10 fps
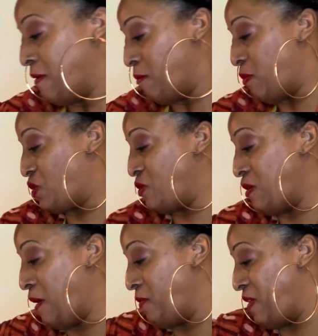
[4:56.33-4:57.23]
But you
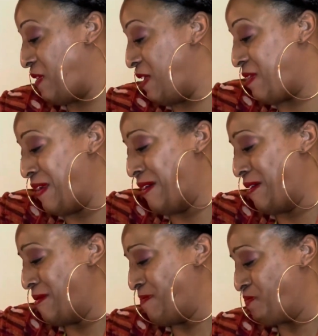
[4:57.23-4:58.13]
know, this is
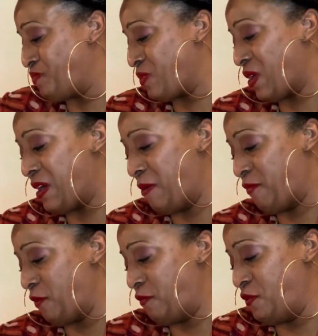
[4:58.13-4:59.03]

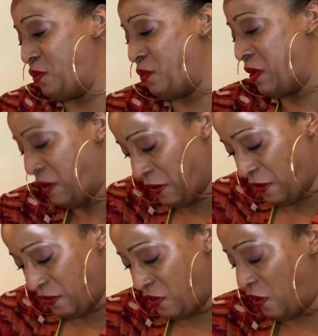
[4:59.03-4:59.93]
comfort food.
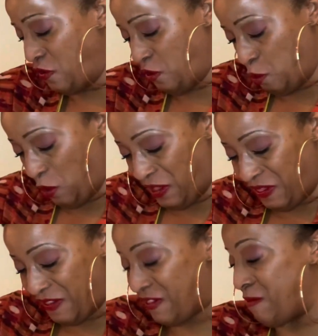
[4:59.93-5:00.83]
So you want
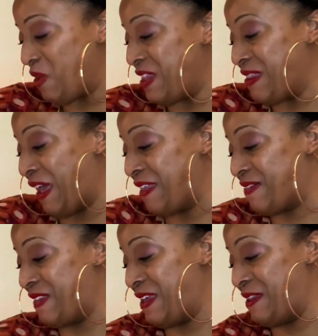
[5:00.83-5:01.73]
this to be nice
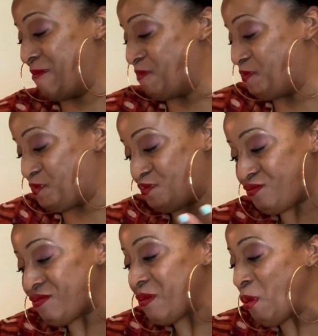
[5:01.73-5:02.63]
and
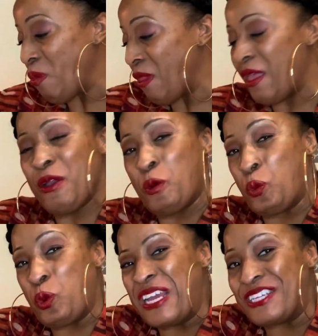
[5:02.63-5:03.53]

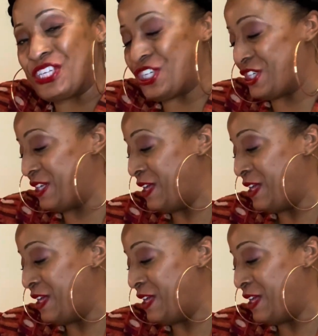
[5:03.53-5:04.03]
rich.